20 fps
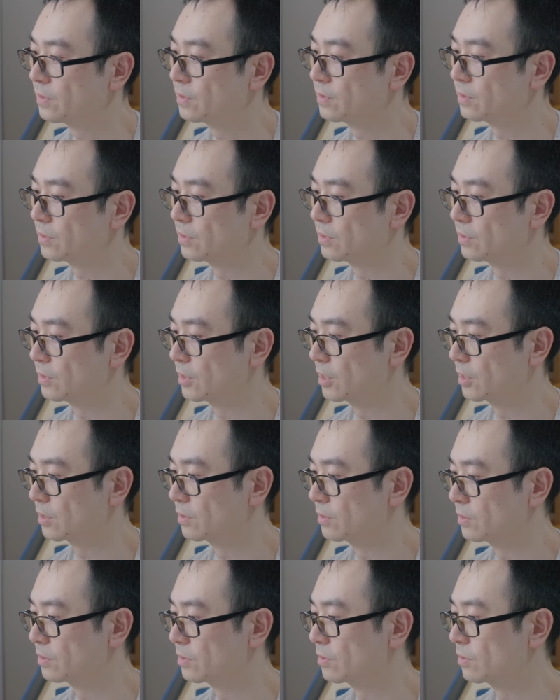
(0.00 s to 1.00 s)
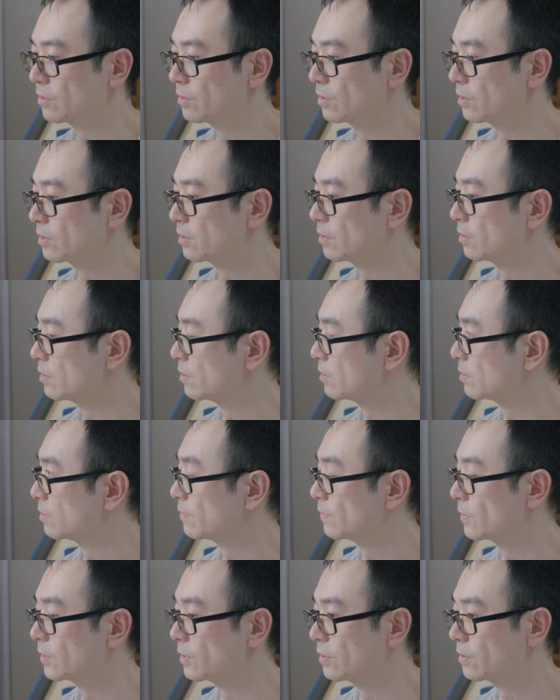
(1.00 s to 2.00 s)
So that goes to this
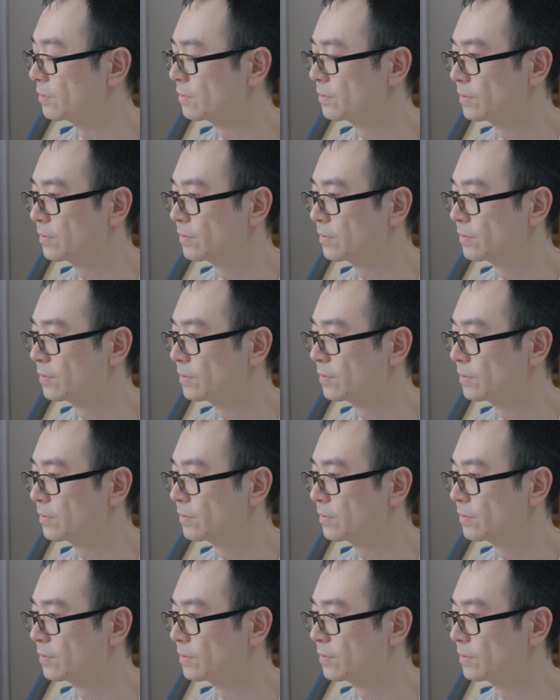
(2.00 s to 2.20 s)
video.